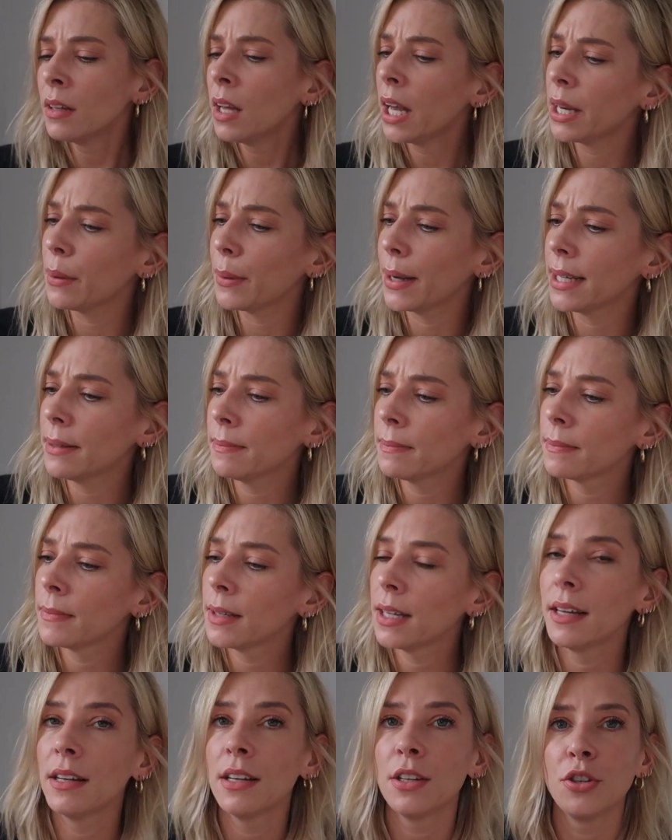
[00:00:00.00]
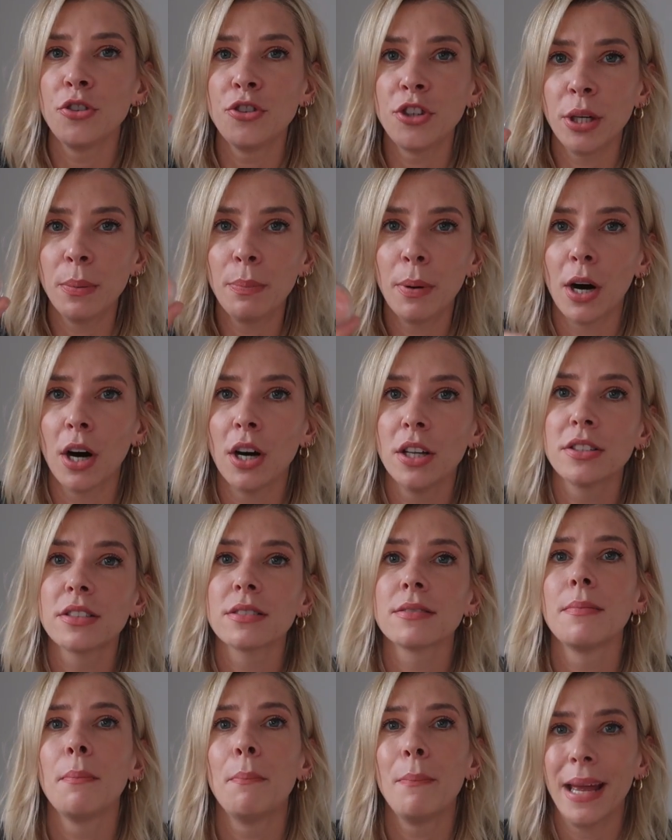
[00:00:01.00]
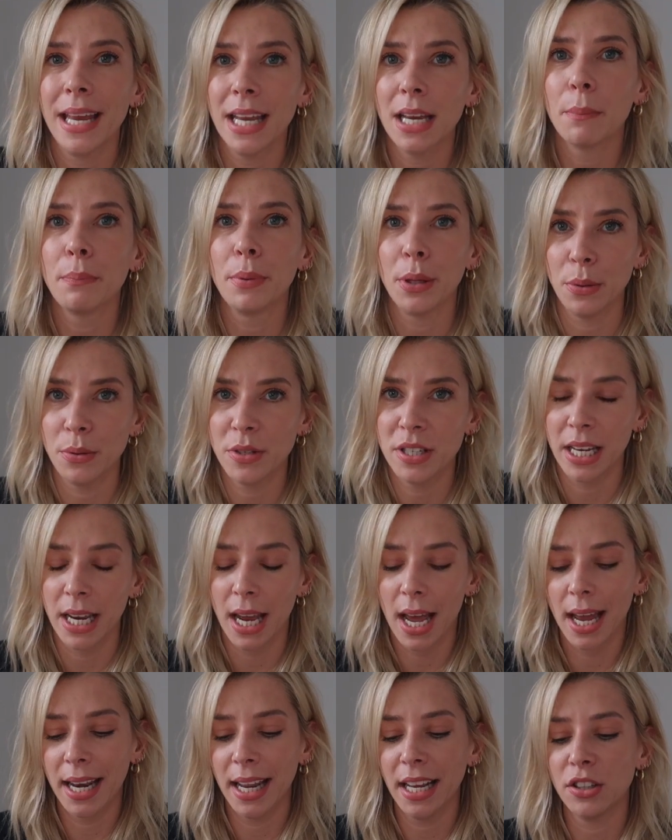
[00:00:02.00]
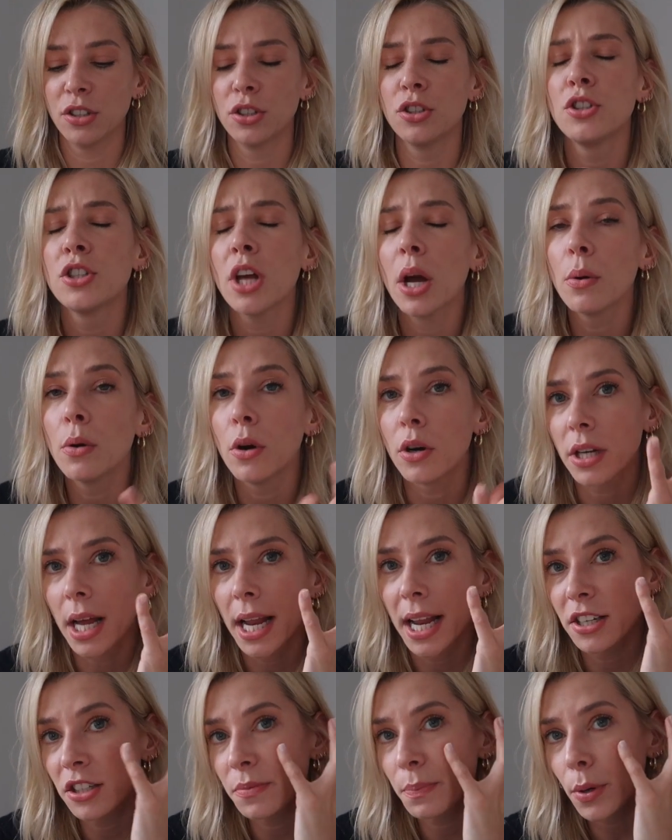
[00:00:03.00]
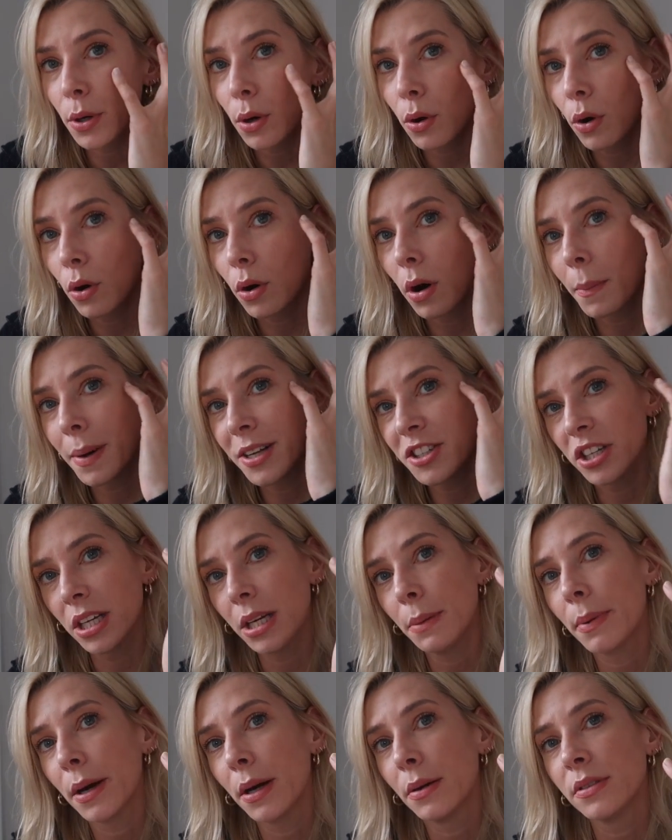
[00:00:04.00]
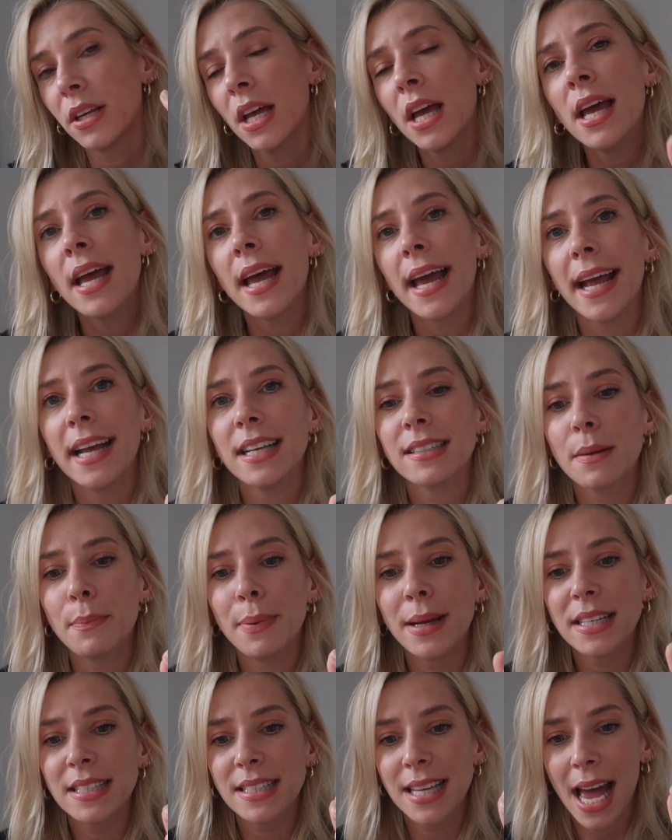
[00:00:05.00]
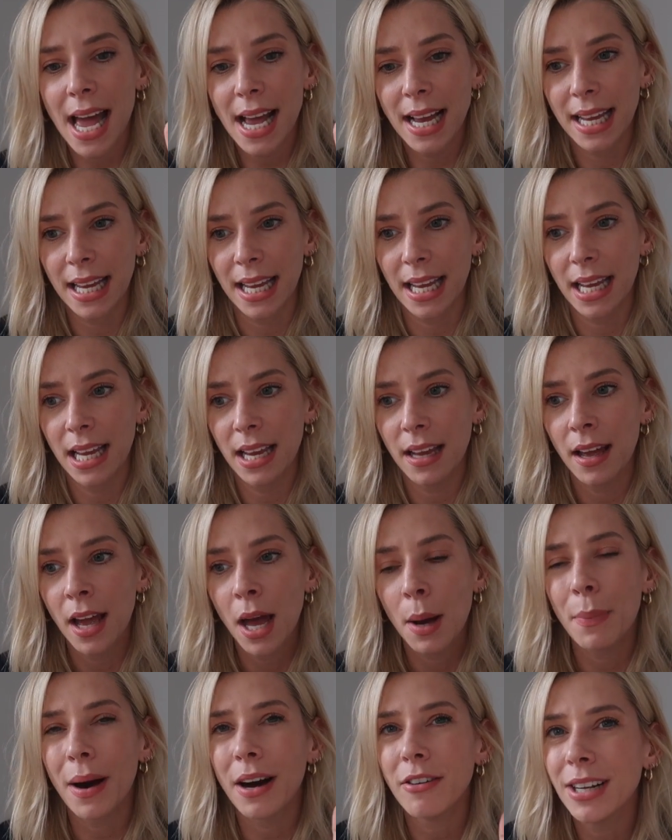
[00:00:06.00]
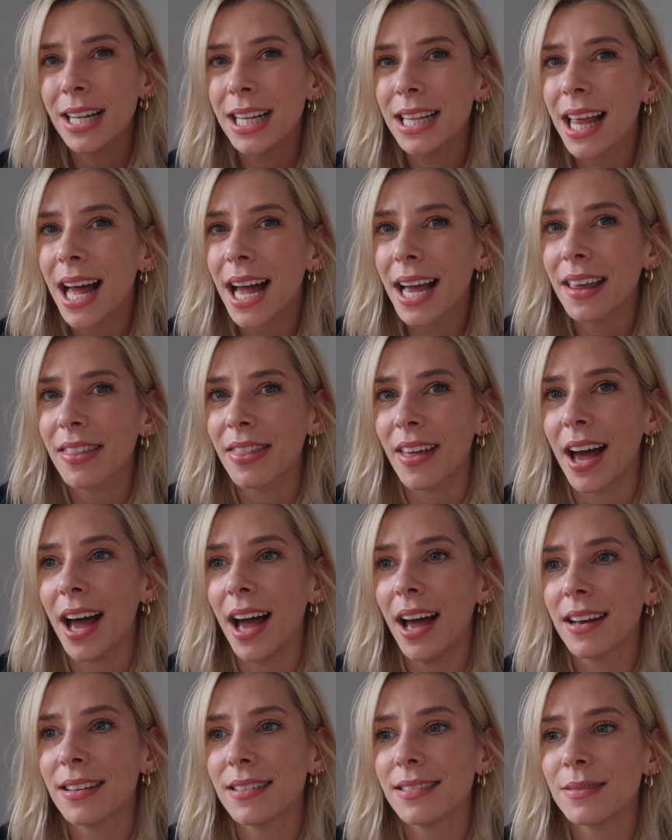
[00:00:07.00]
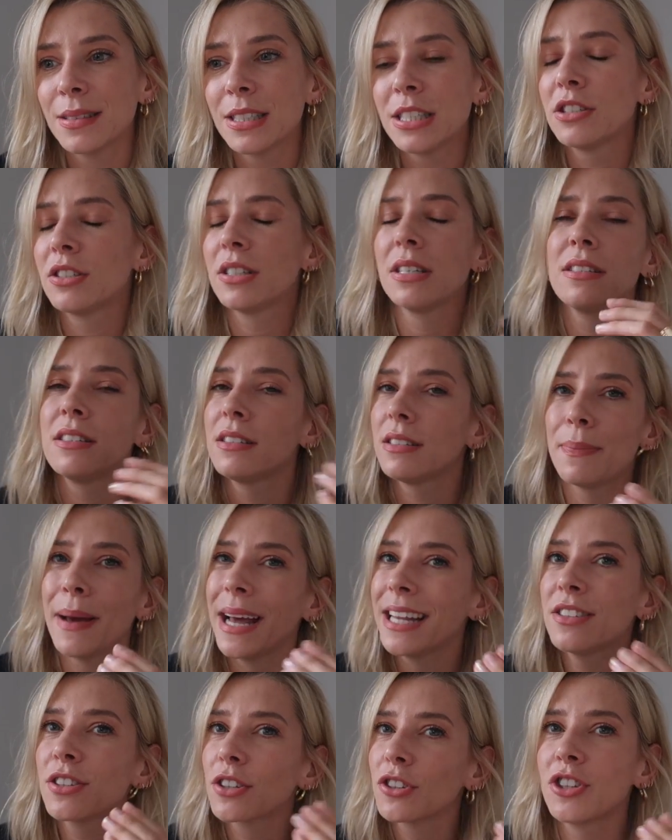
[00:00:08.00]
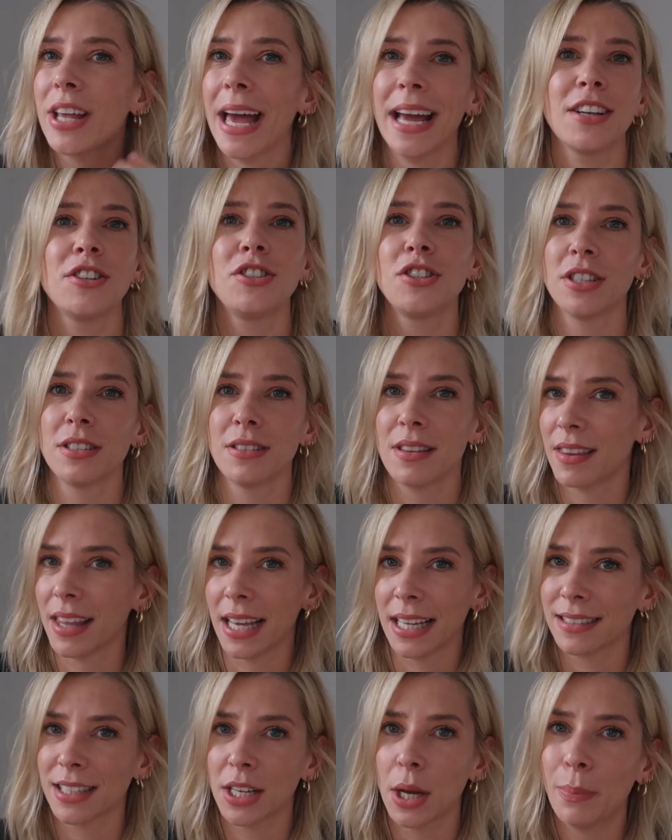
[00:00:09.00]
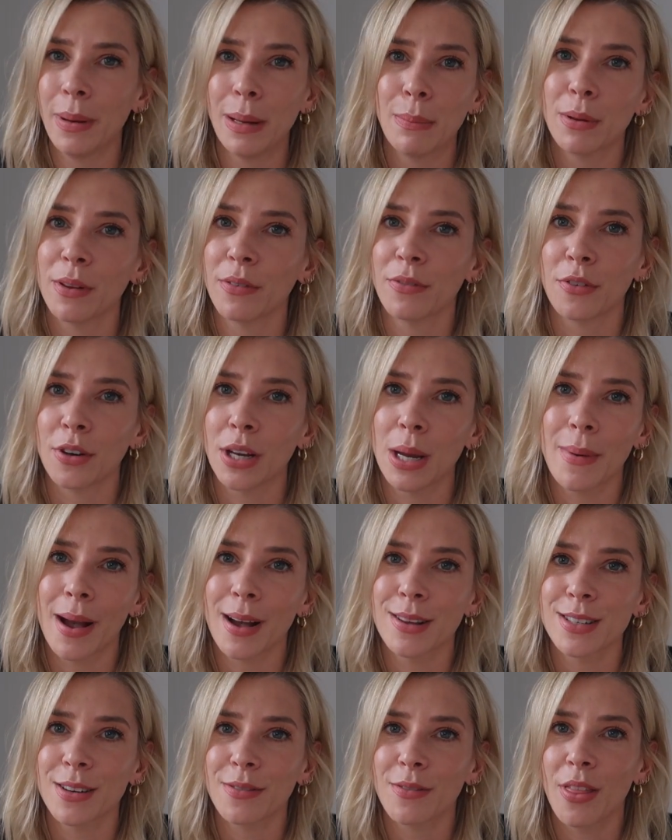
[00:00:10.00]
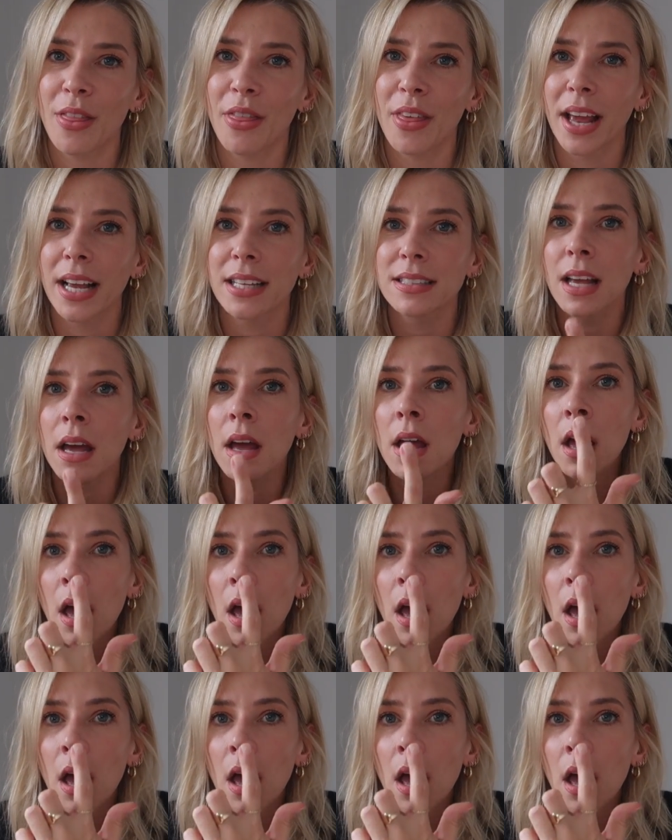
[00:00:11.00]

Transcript: Anyway, dew pot make beauty, and it is so good. I just put it all on my cheekbones. It's a bit tacky, but I really like that. Just depends on textures and things. I know people are funny about different things.